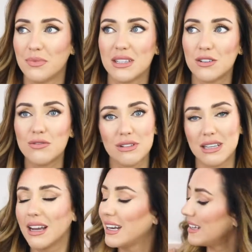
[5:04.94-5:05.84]
what's it called?
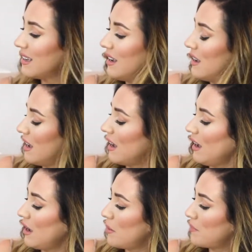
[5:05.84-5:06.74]
Recycling.
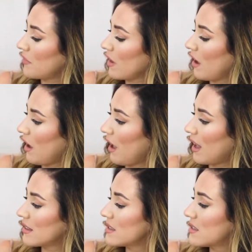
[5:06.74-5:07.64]
And
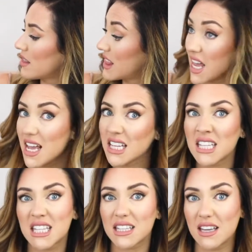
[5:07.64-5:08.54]

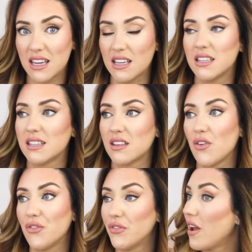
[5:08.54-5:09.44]
this is
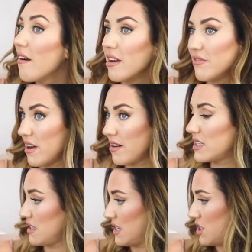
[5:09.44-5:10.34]
very, very
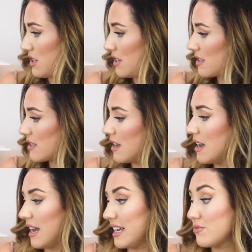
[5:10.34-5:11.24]
delicious.
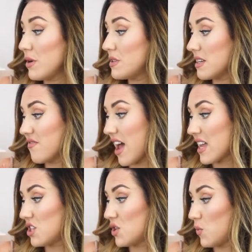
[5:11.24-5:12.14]
It's roasted
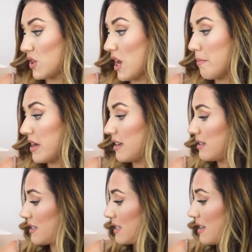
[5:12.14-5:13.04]
veg with
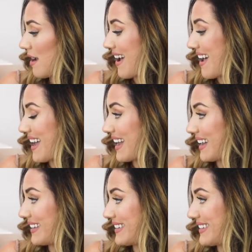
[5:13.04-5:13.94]
hummus
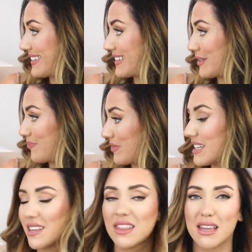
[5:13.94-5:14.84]
and
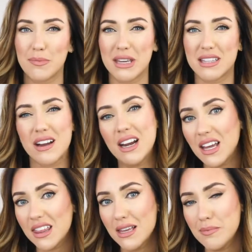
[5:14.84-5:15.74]
it's a thin pizza. I
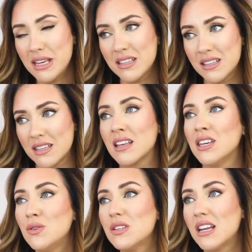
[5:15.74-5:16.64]
like thin pizzas. I
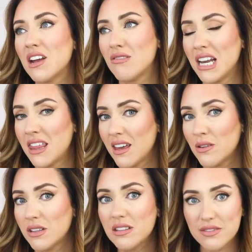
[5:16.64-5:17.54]
used to like really thick
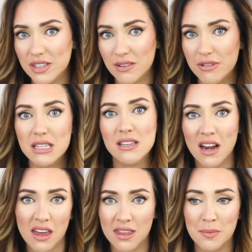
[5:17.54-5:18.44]
ones. For some reason, I
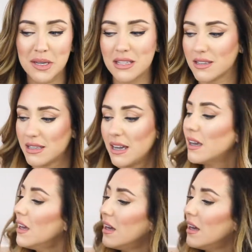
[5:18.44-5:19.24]
like thin pizzas now.